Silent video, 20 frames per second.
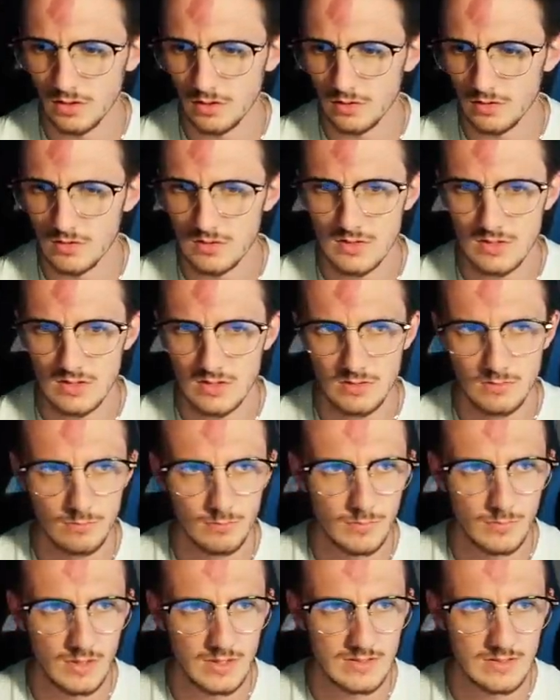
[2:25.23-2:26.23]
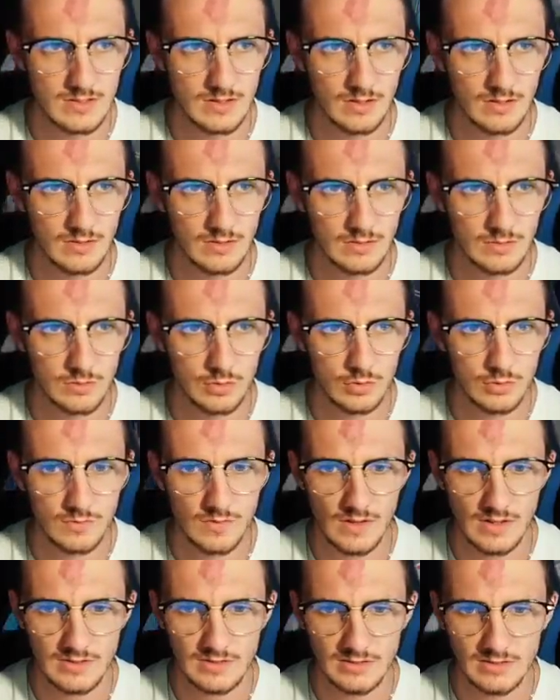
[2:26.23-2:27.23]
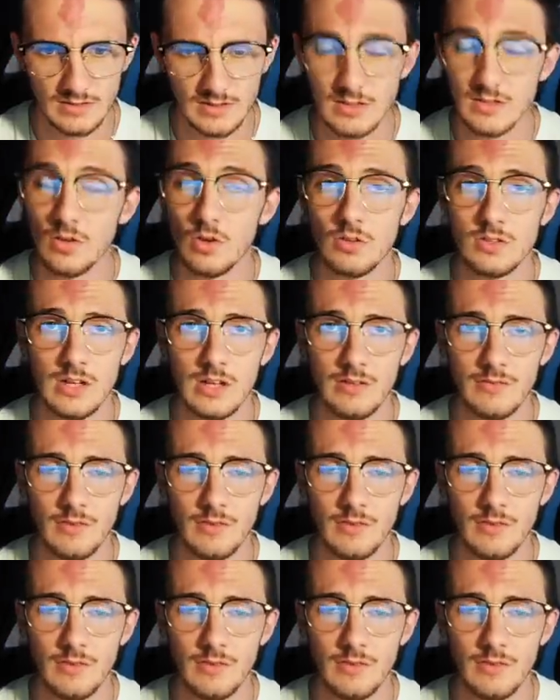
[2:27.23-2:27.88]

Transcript: because Mister Tuesvelt did not deliver.